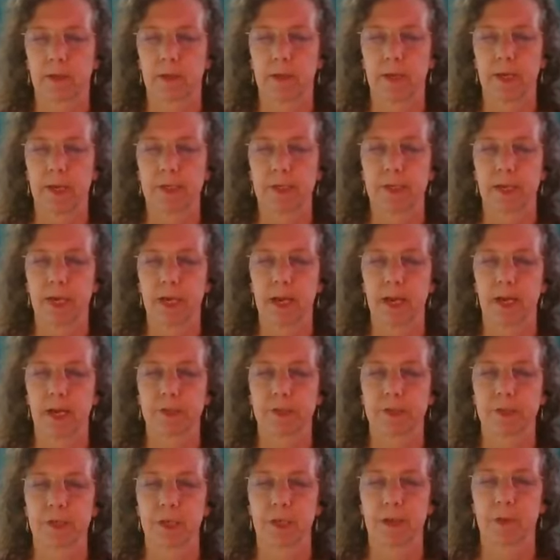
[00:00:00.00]
And as I
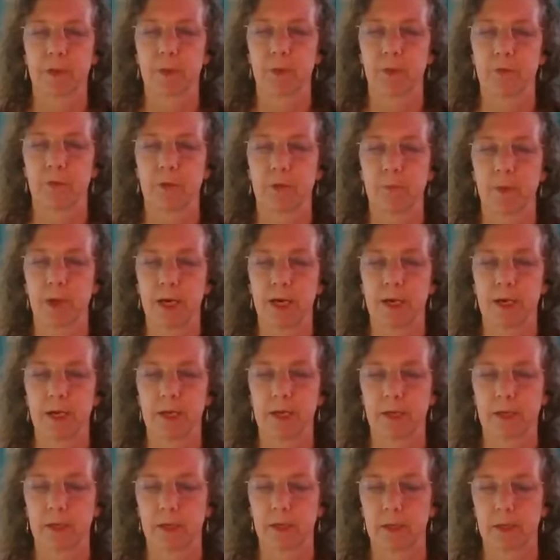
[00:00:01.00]
exhale, moving
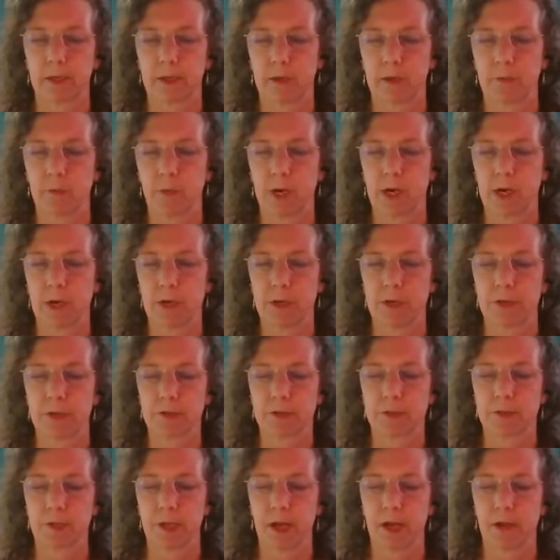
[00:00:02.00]
my
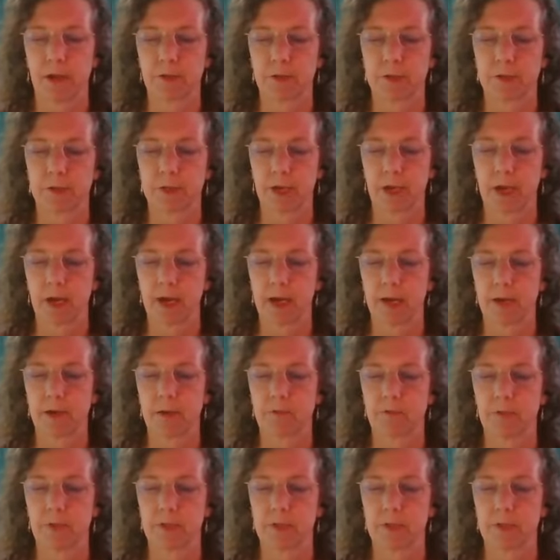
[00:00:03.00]
awareness outside
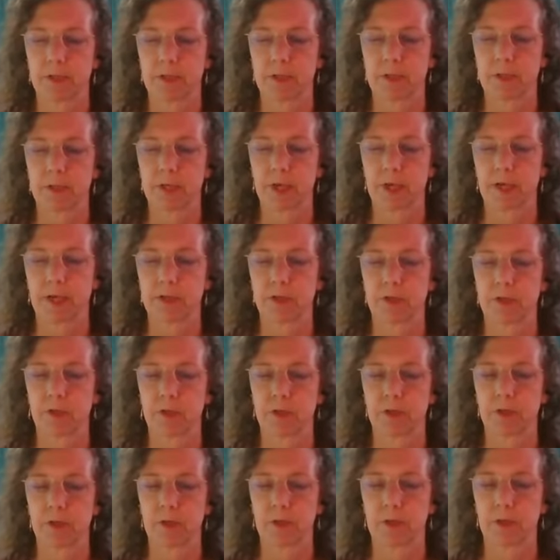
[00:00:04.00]
of the
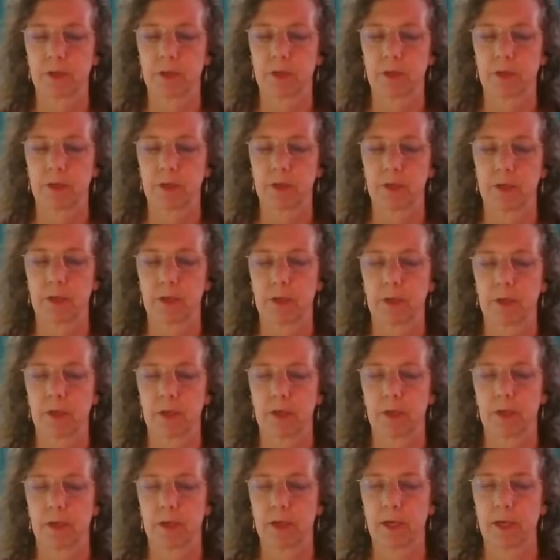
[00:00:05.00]
sensation.
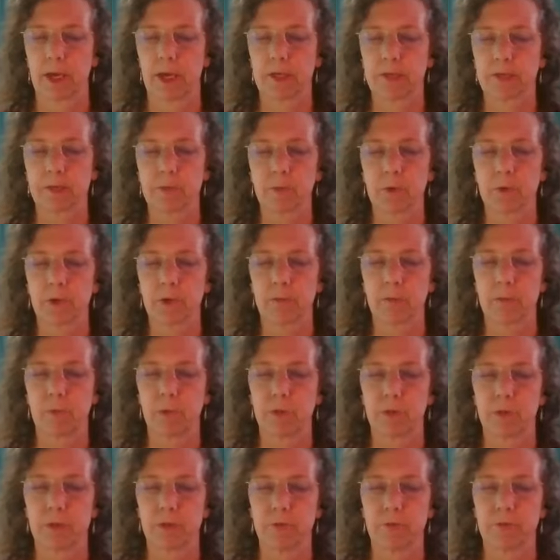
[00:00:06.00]
It hasn't really
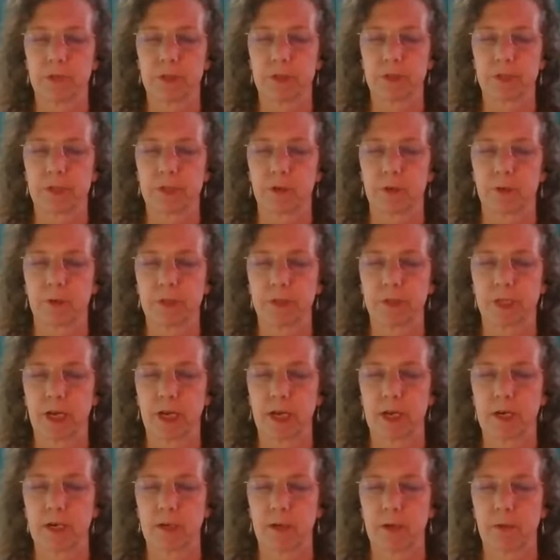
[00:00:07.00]
moved. It's still
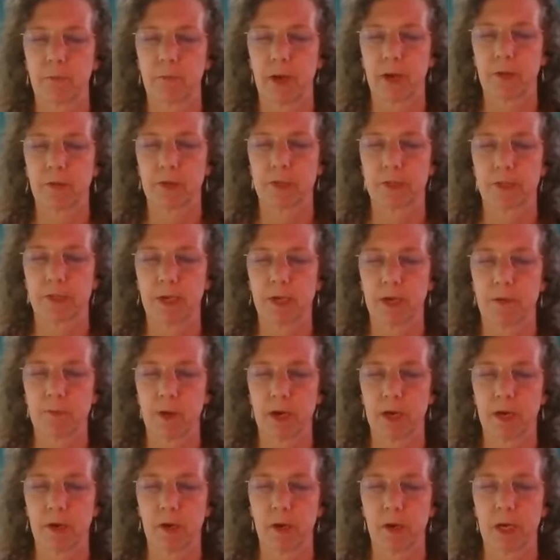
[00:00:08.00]
staying in about the
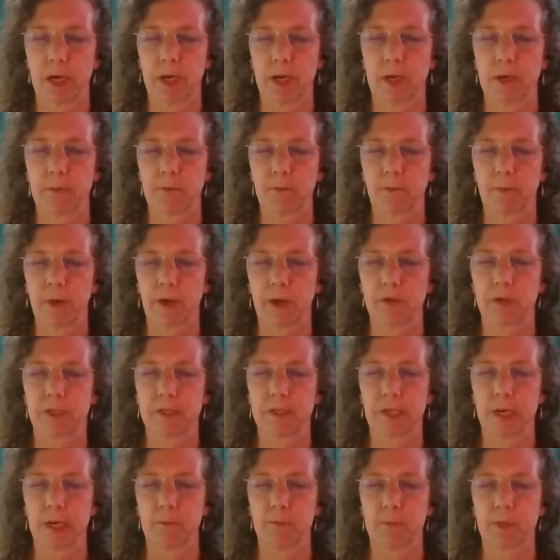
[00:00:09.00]
same area, about the
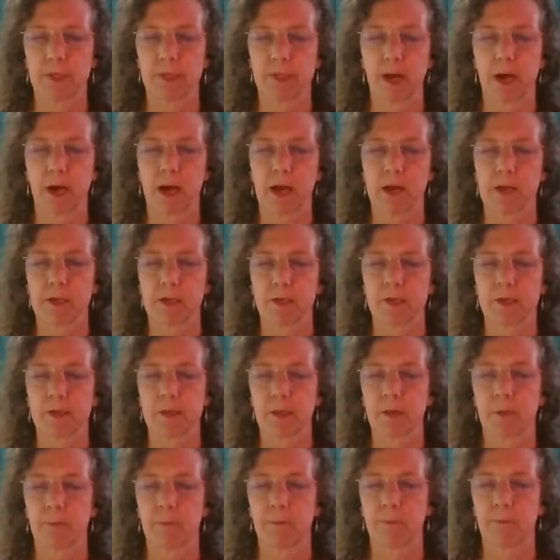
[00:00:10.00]
same
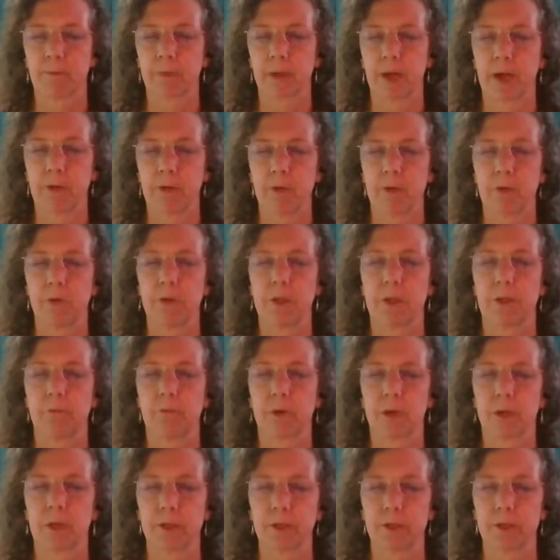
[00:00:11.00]
size, other than the
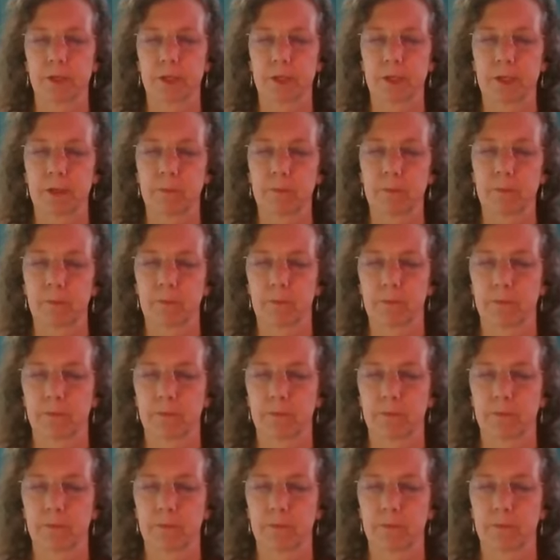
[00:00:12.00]
pulsing.